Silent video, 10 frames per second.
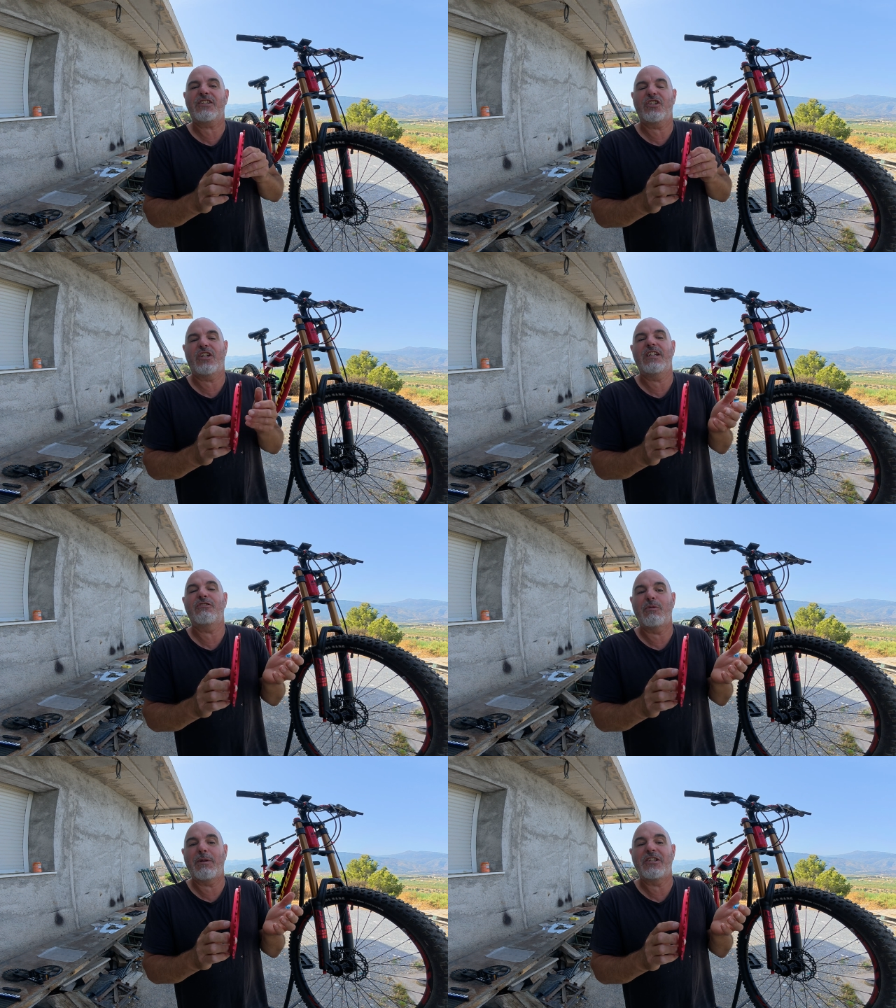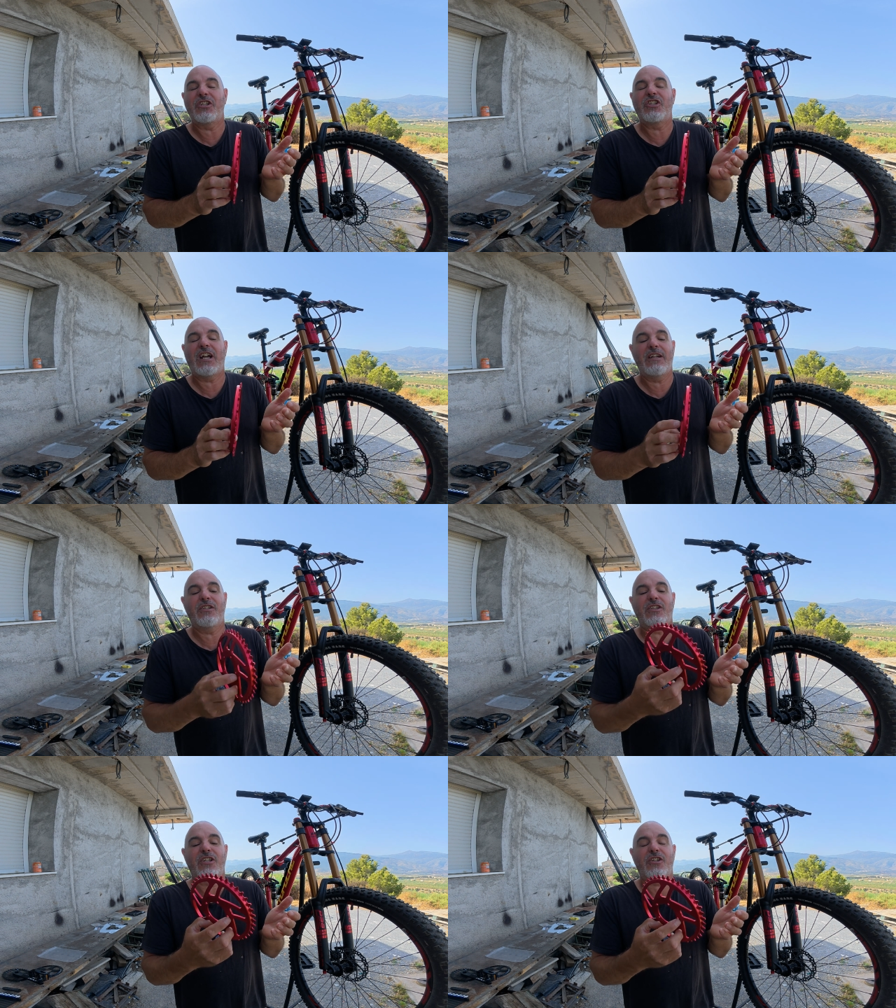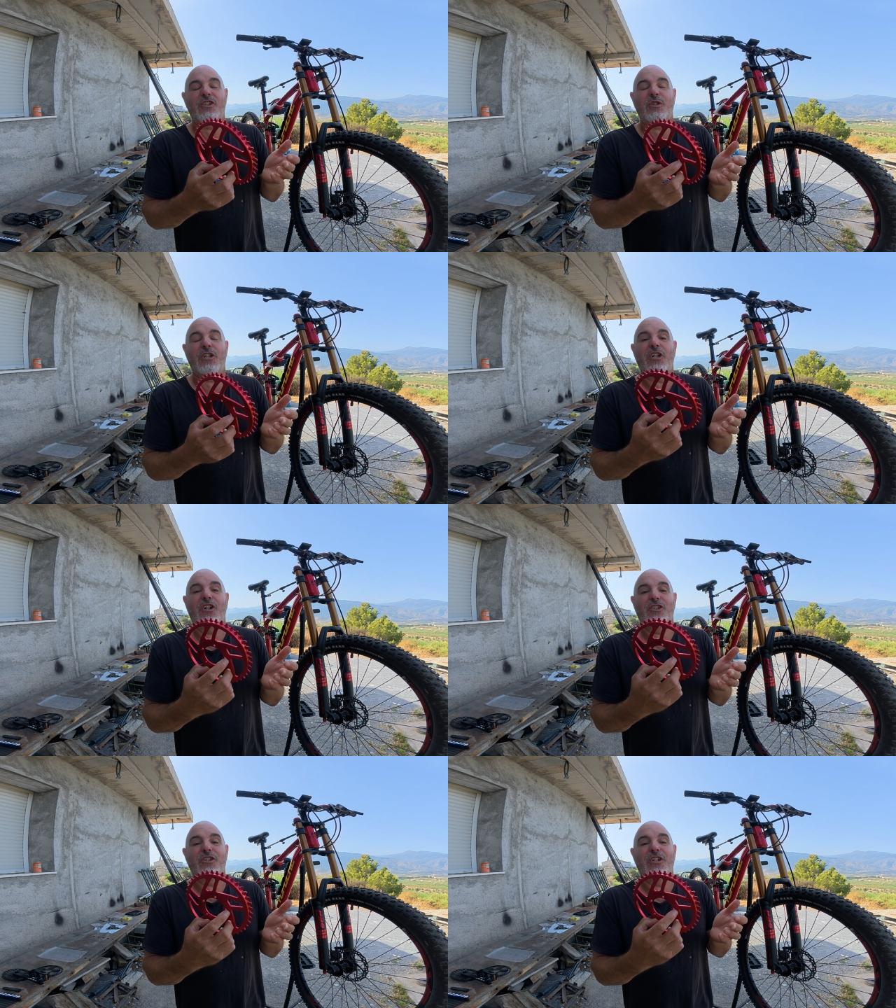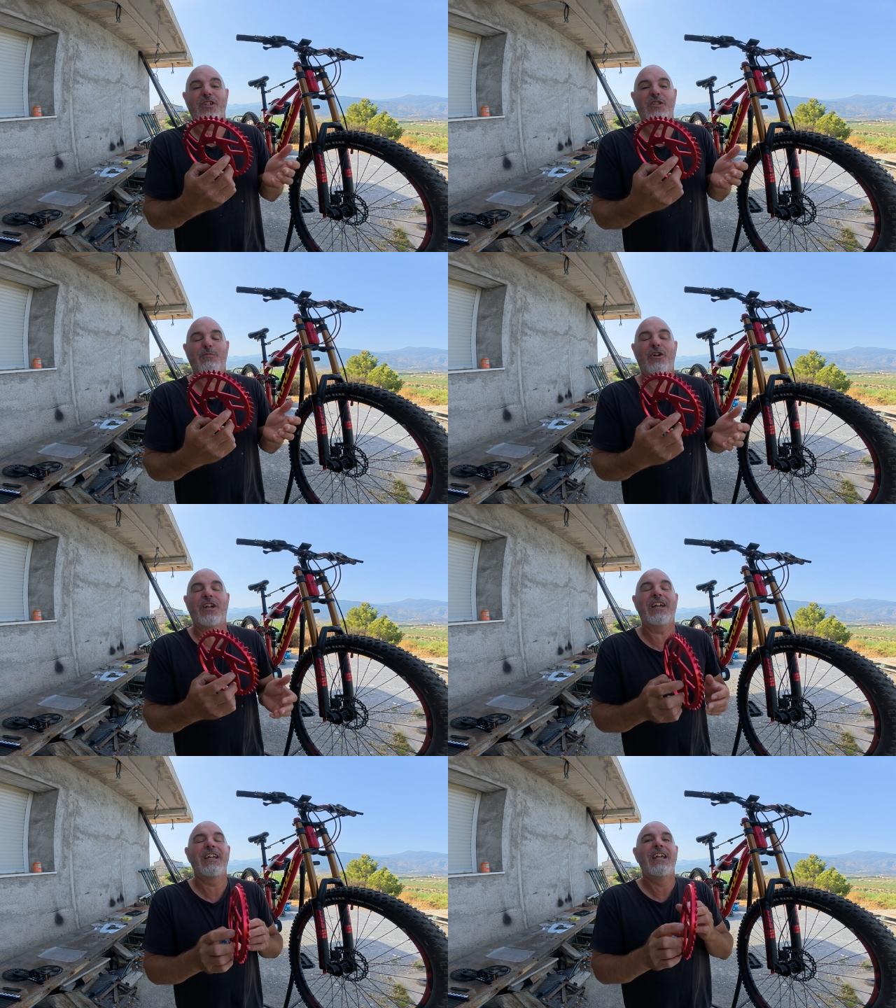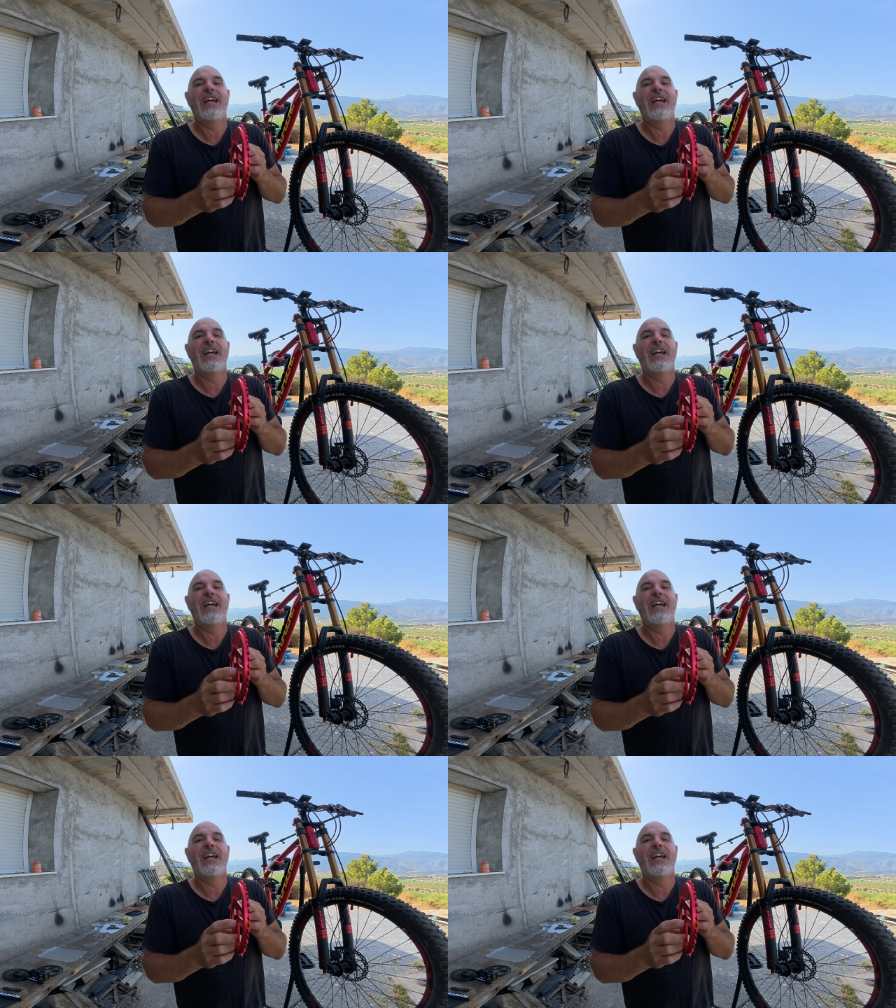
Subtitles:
because I need to replace the chain because the larger sprocket.